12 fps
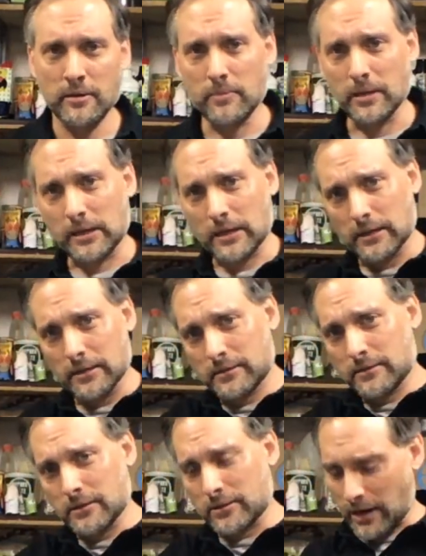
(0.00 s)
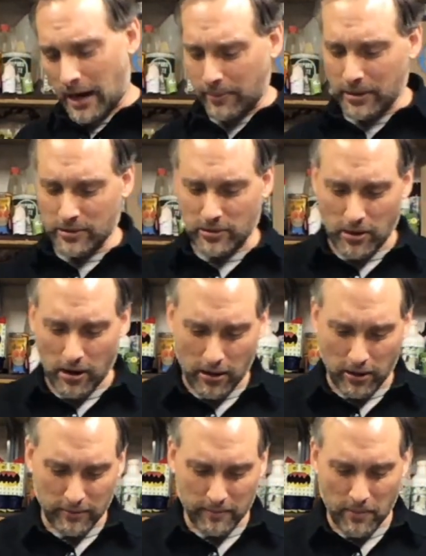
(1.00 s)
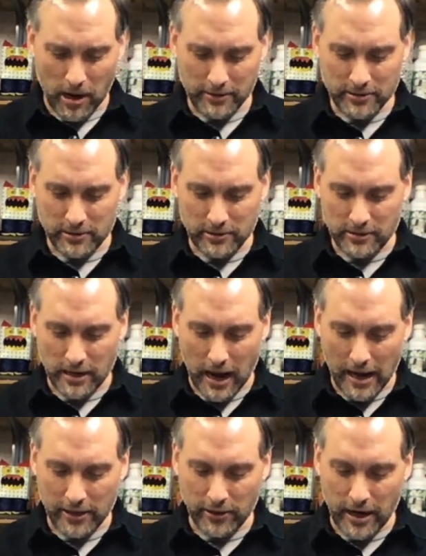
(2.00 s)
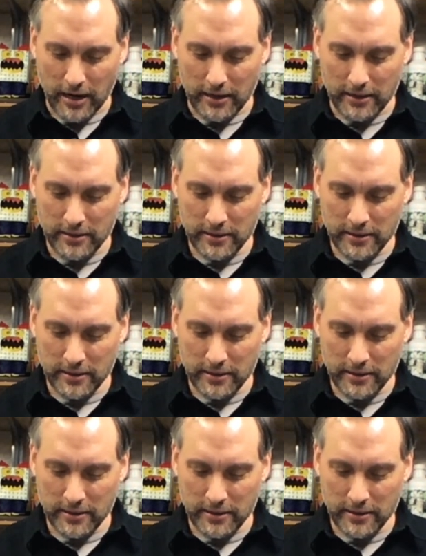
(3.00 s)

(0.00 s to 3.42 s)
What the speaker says: because the ScrapKins are all monsters that I created.